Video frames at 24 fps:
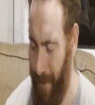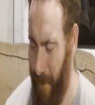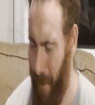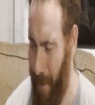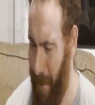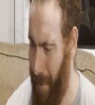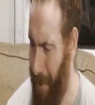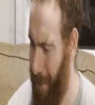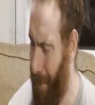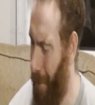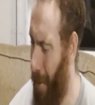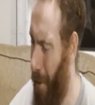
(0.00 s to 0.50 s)

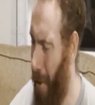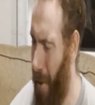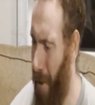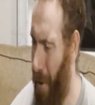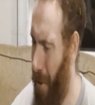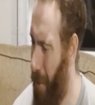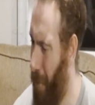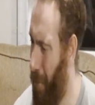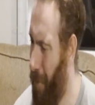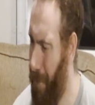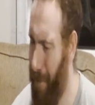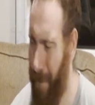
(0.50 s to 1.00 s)
Just
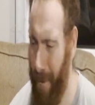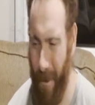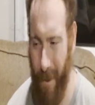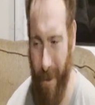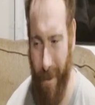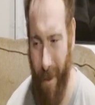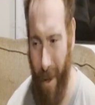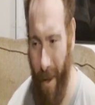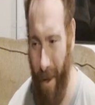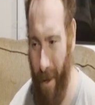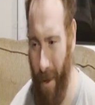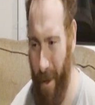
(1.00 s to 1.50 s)

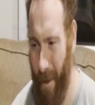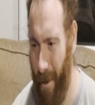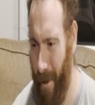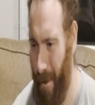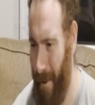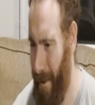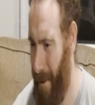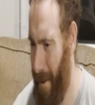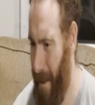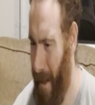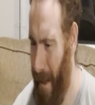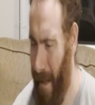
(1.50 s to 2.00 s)

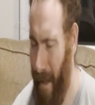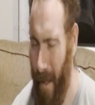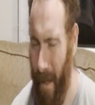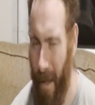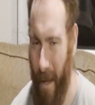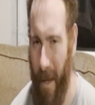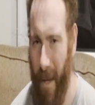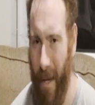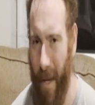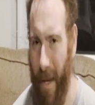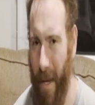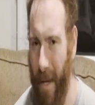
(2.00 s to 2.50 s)
homesteader,
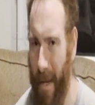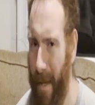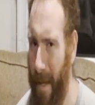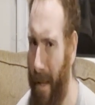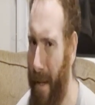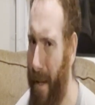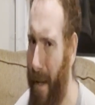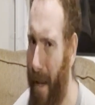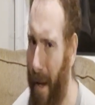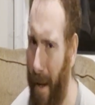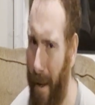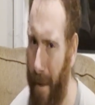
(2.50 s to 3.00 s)

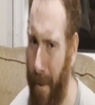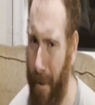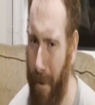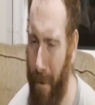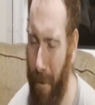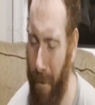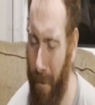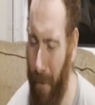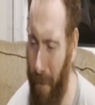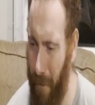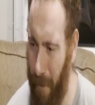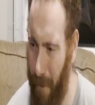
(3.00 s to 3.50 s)
any kind
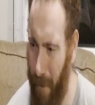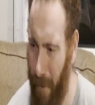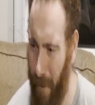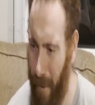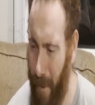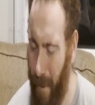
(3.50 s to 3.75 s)
of